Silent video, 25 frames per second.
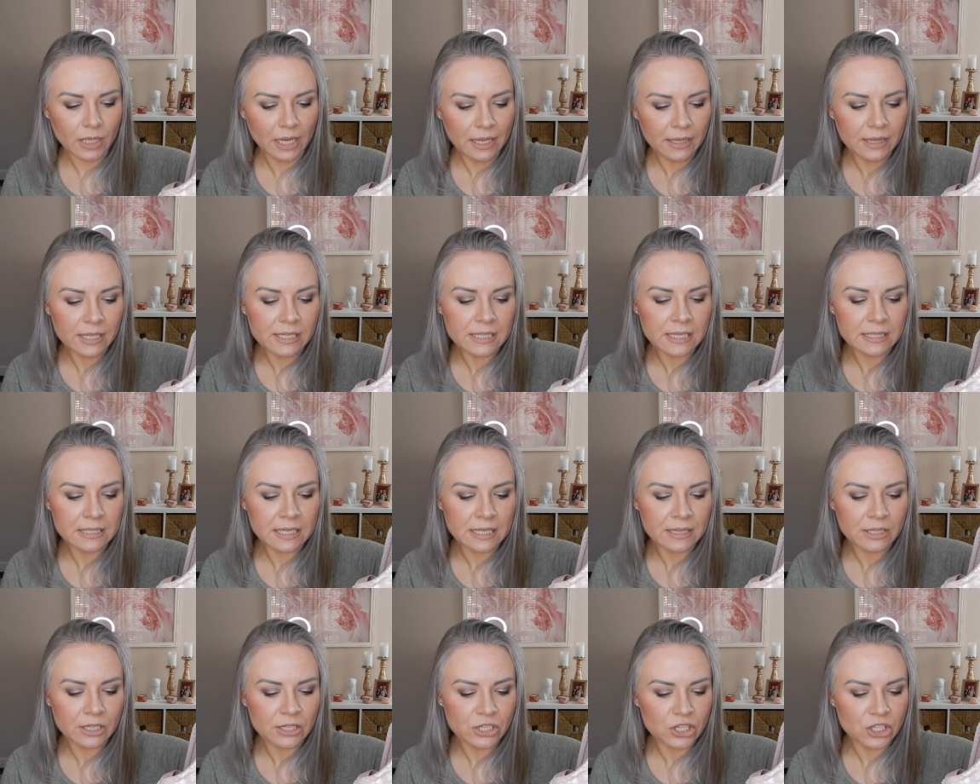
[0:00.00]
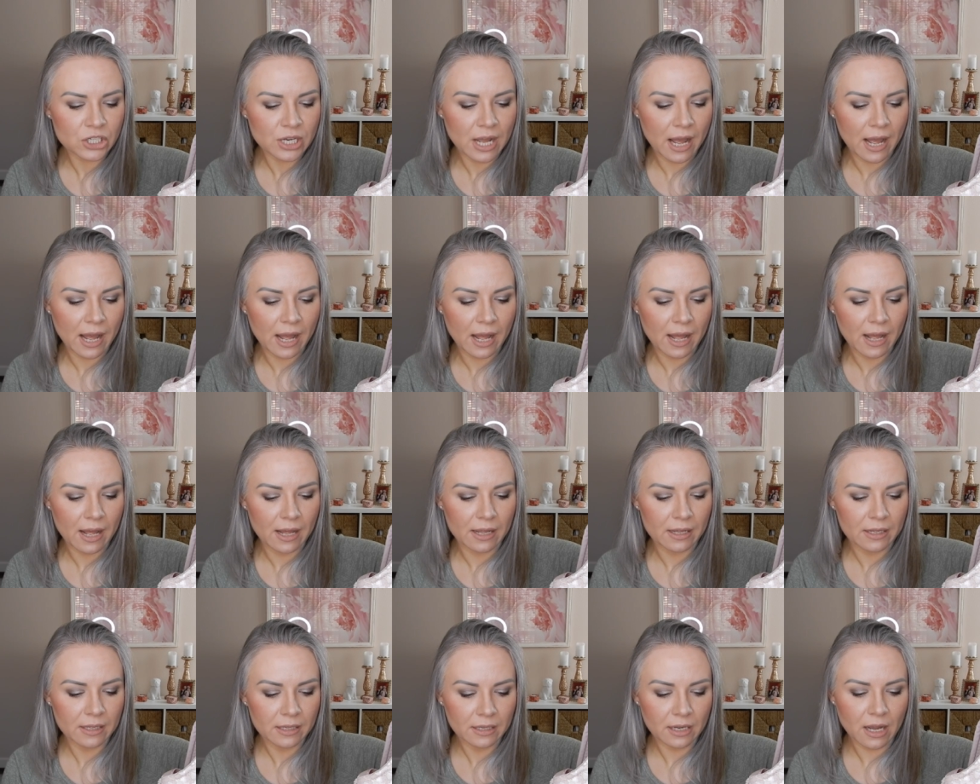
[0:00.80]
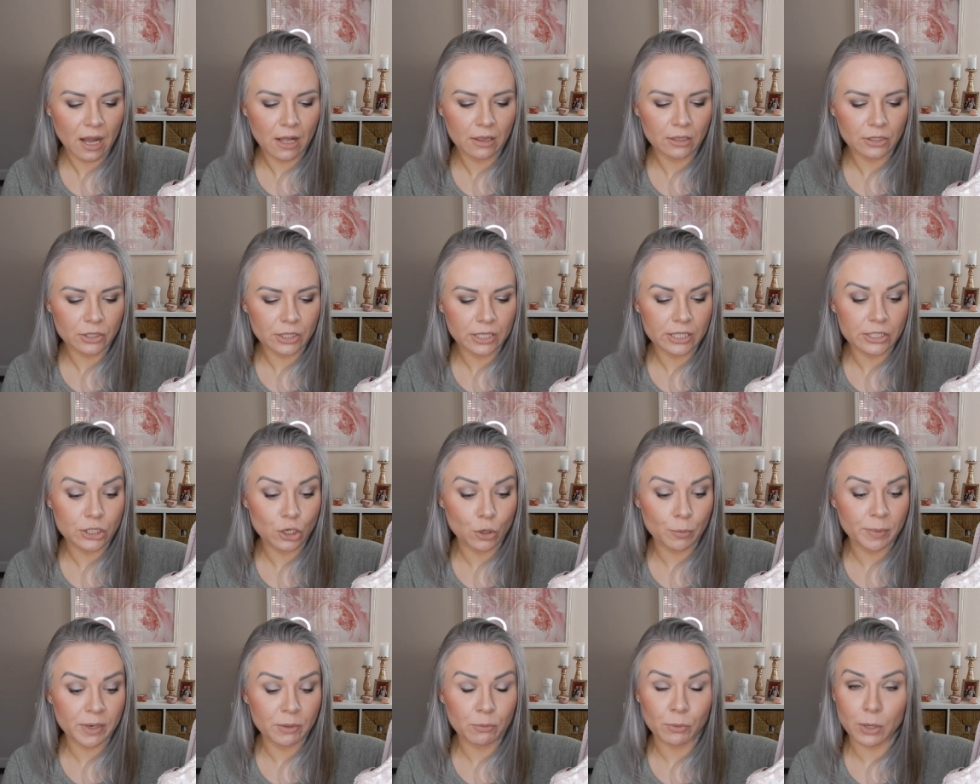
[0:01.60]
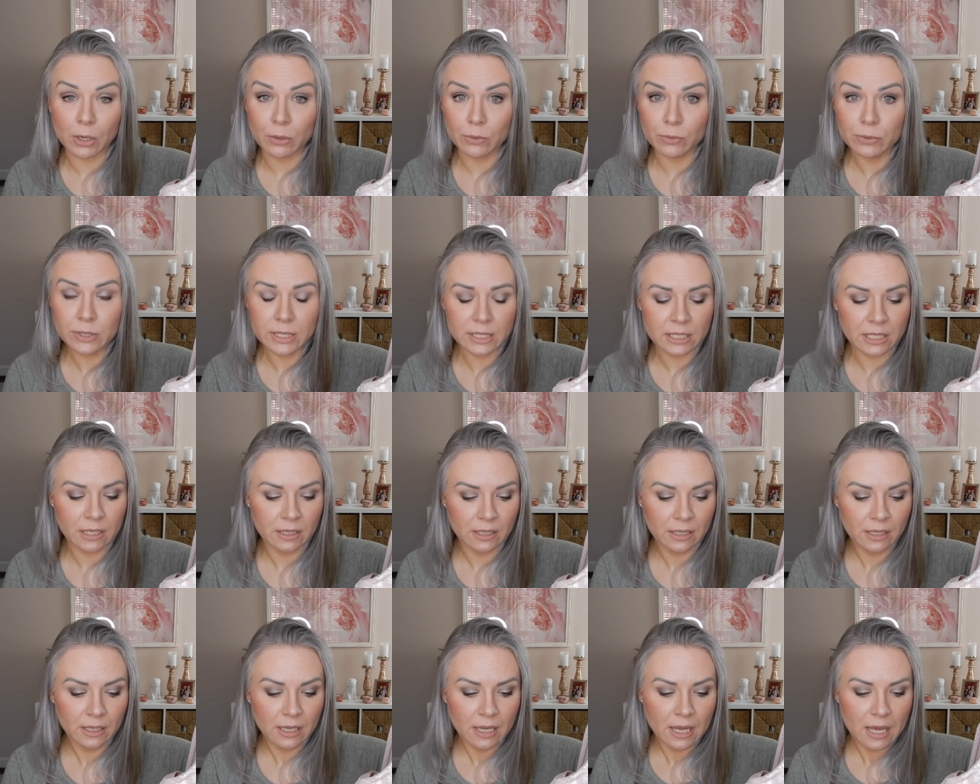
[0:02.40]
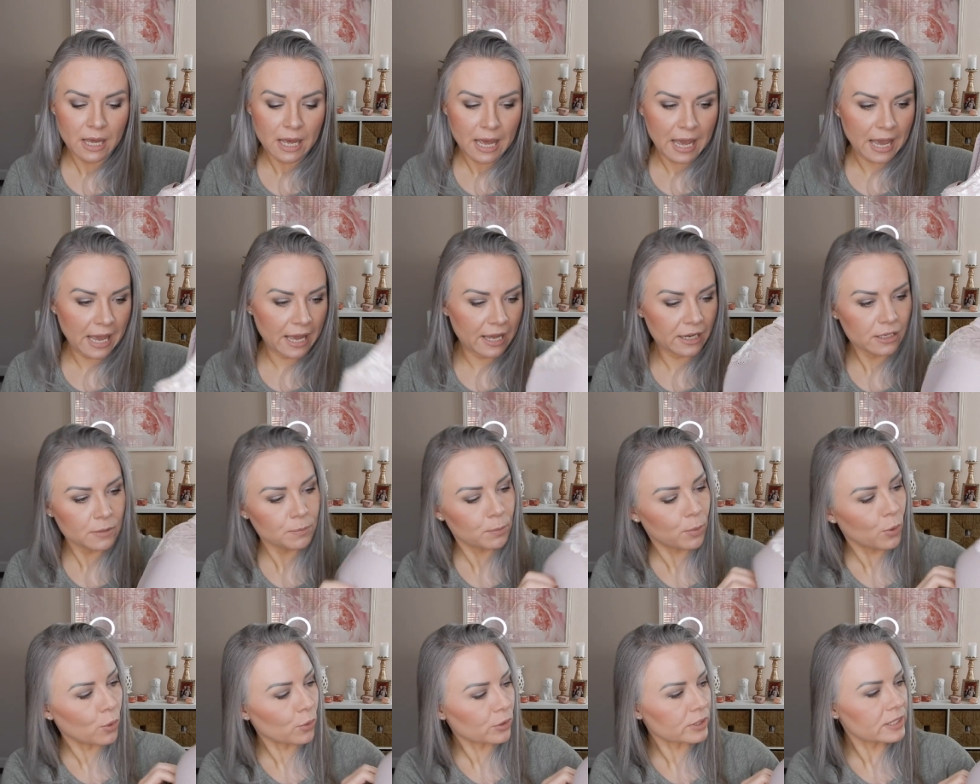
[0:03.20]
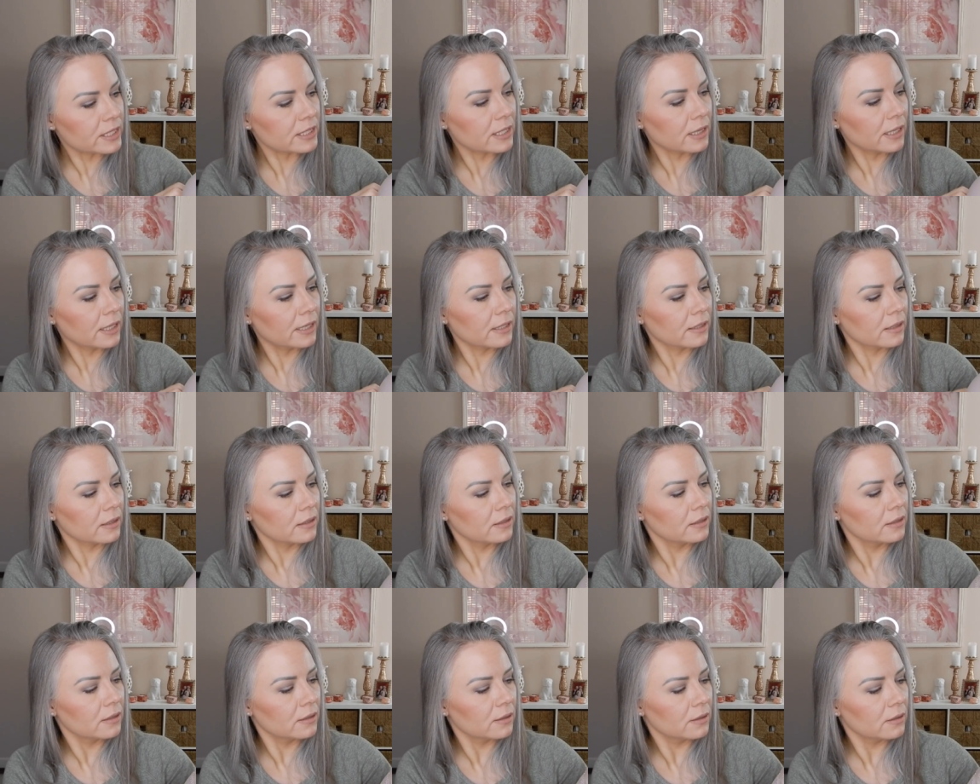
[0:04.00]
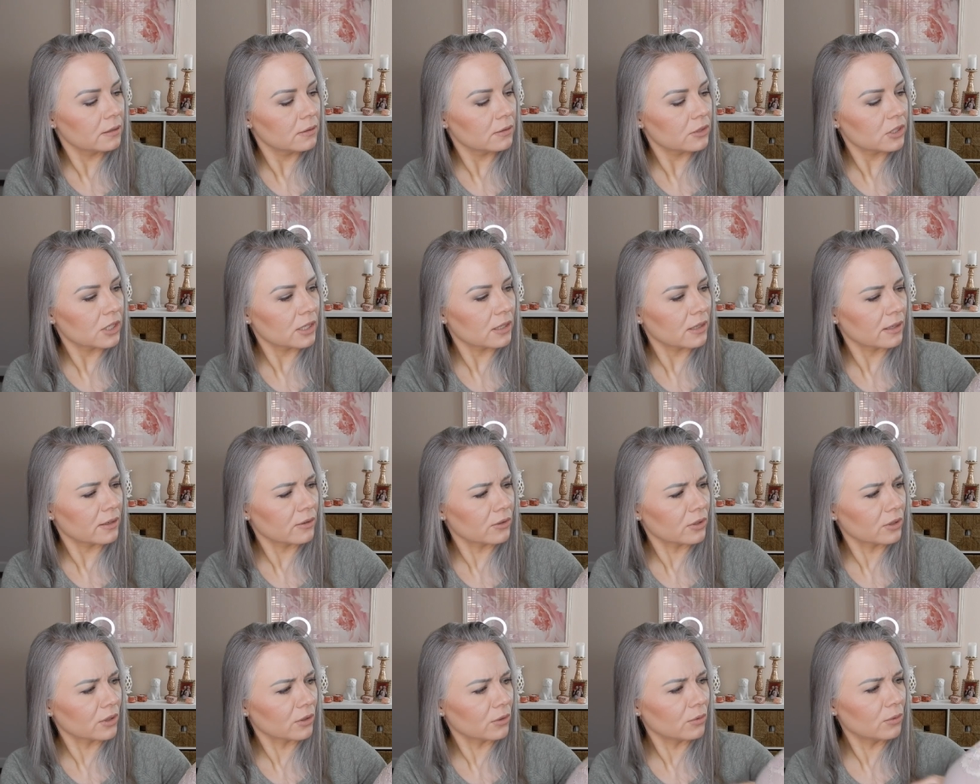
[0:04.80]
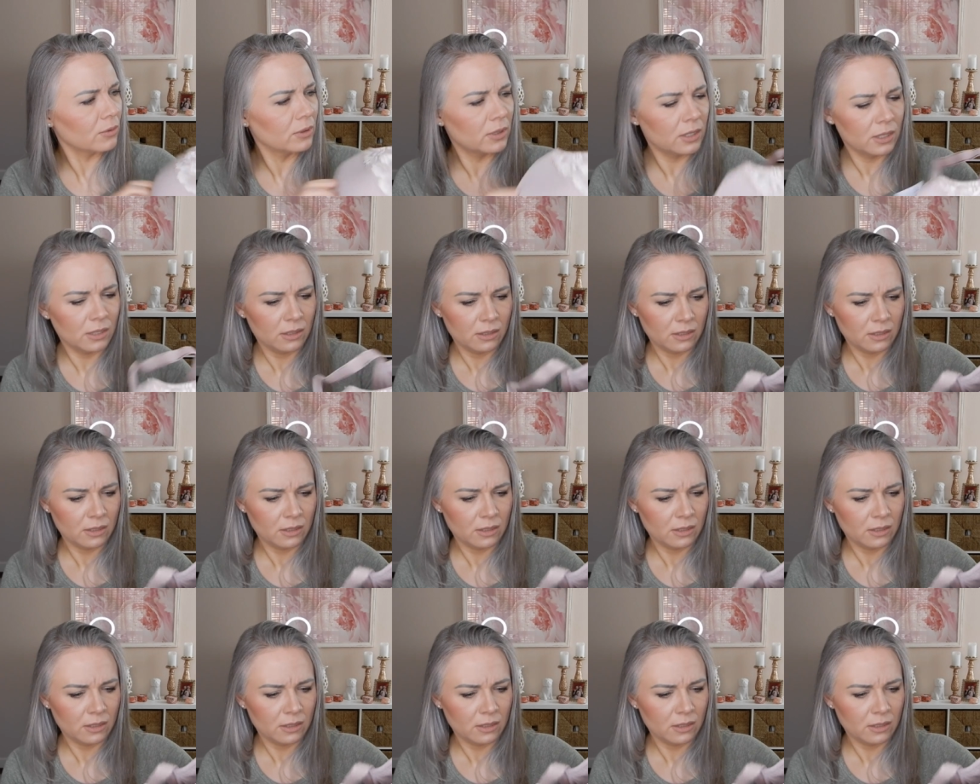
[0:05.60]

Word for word: And this is in the uh, color Adobe Rose and Porcelain. I don't know.